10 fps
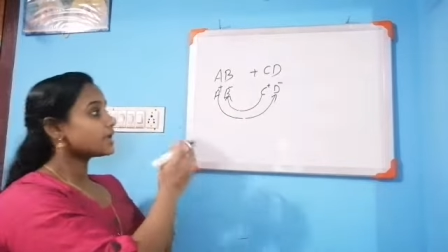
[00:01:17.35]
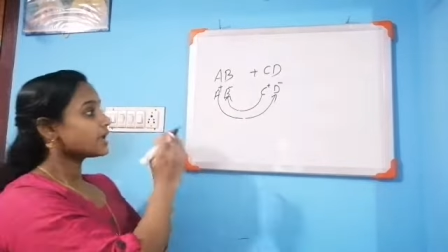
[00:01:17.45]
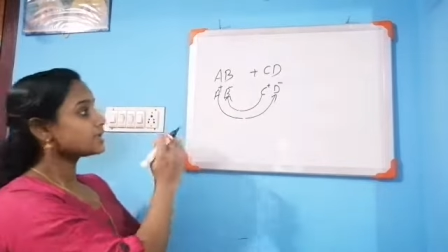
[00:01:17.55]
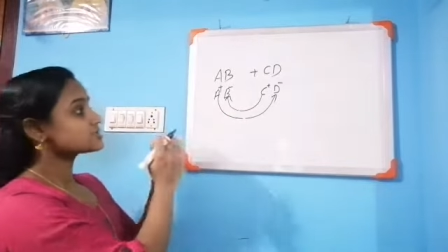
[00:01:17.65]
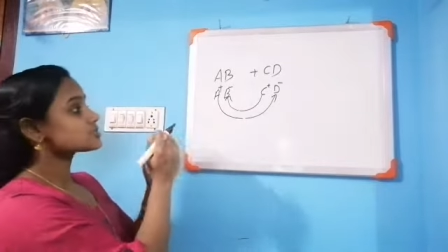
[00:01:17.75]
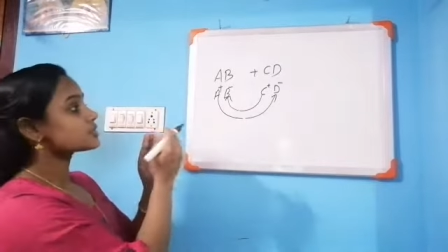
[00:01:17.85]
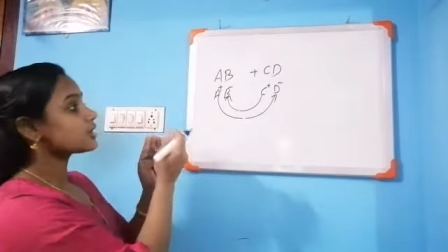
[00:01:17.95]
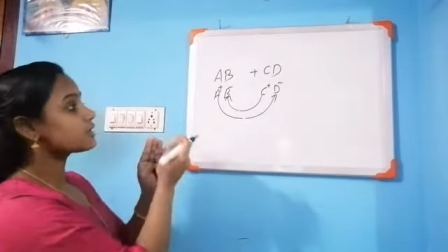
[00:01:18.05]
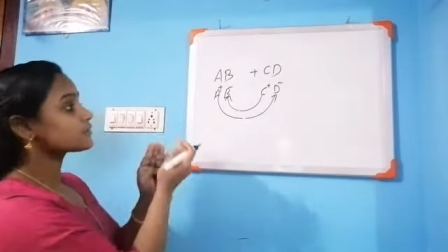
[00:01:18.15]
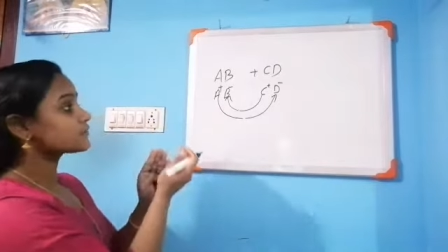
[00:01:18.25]
Instead
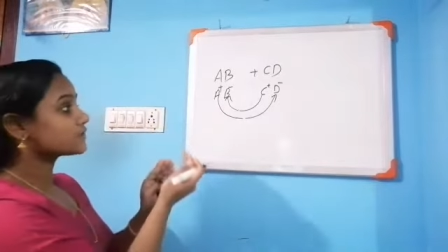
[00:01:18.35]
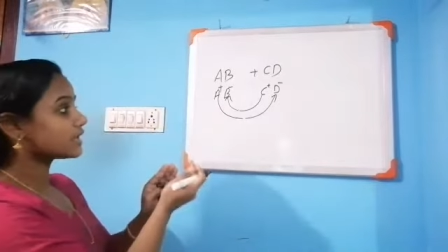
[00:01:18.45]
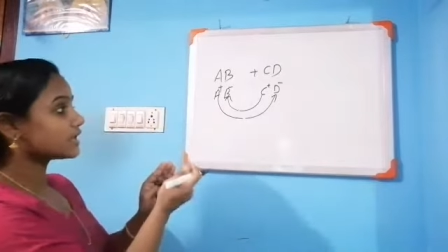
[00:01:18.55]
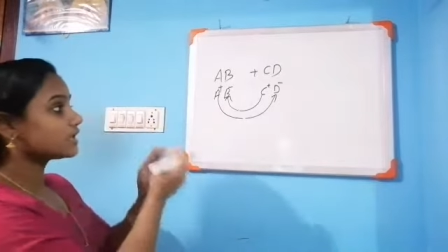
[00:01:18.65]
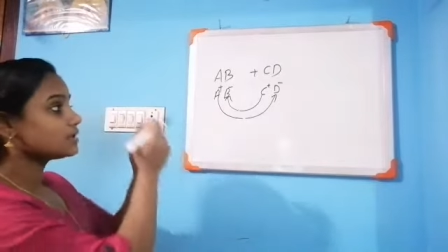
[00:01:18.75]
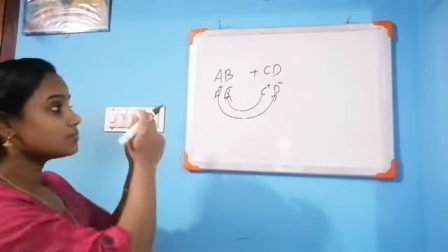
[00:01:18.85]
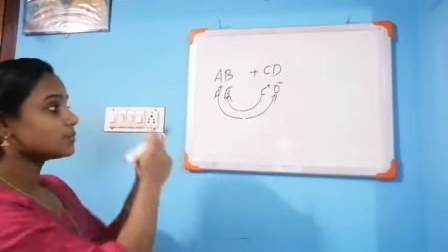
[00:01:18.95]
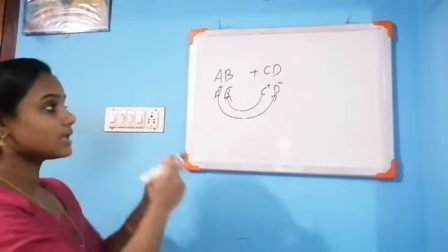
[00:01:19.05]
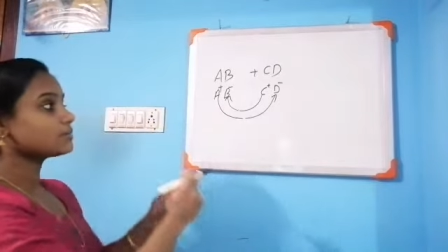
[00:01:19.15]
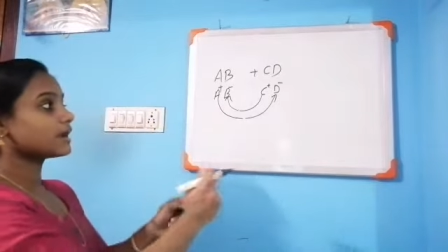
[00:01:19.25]
of D,
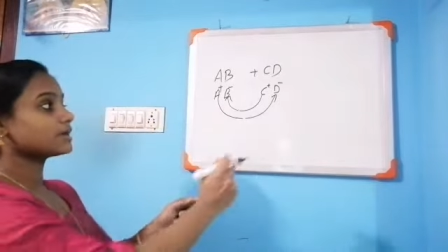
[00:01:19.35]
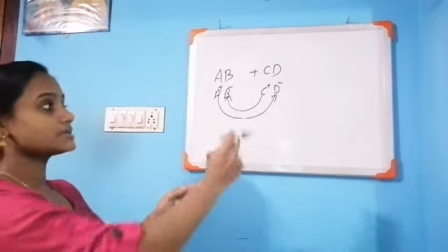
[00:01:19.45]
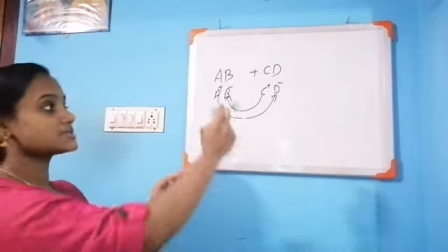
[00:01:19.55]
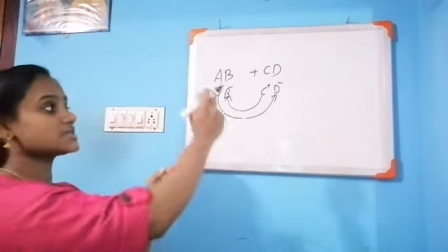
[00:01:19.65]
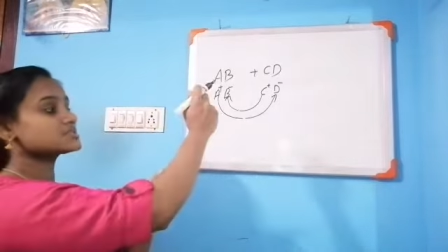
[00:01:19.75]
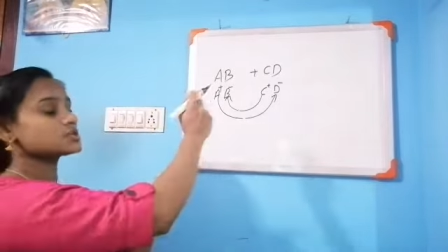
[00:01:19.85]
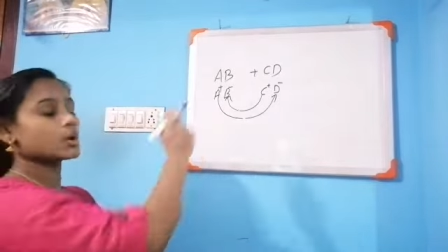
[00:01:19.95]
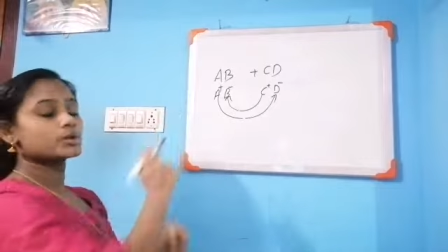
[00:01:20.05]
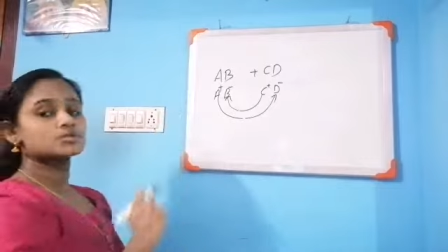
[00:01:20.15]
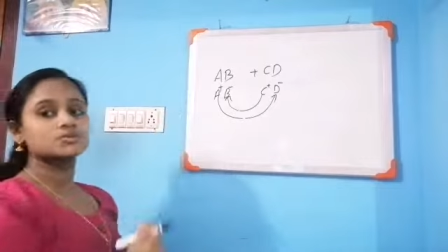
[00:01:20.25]
B minus is
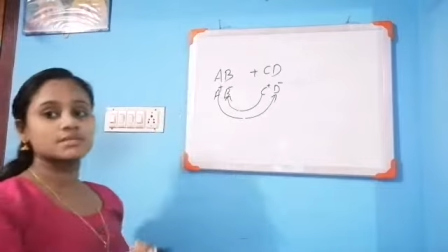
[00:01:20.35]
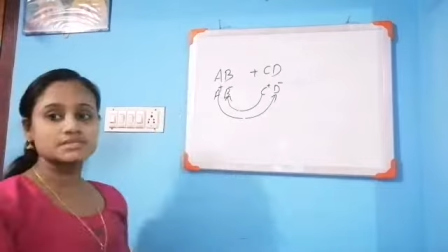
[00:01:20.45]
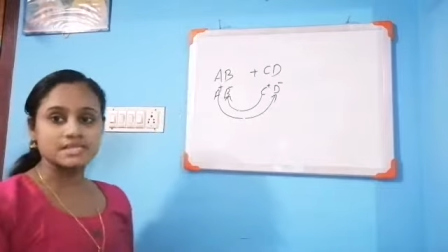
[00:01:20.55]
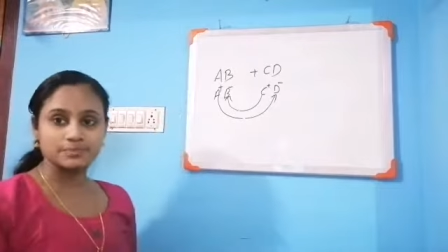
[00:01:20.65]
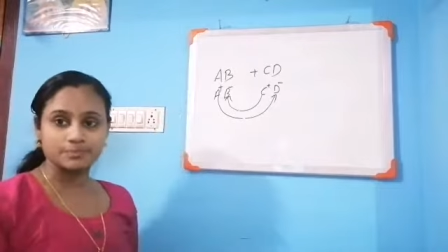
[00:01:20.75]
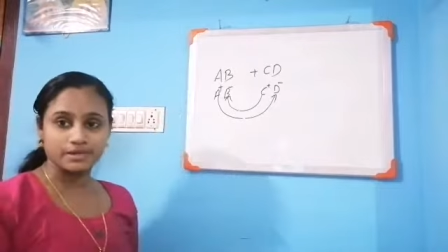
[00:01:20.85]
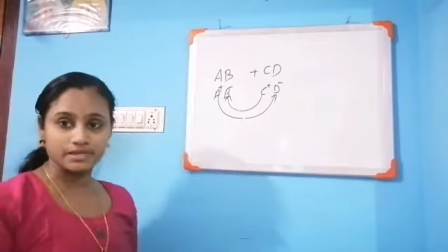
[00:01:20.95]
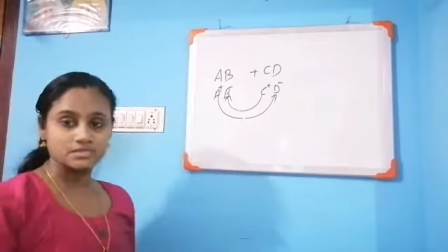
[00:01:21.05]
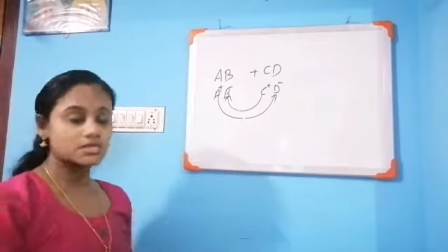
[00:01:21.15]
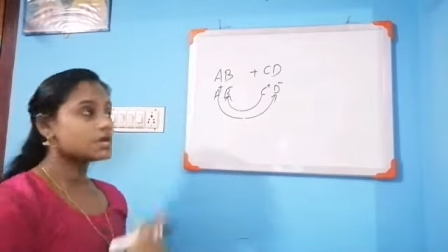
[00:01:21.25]
joined to the C
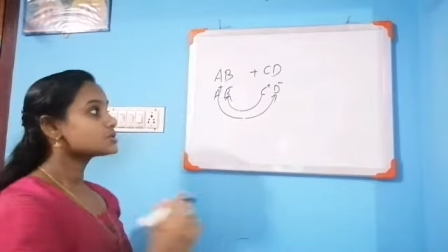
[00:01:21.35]
plus.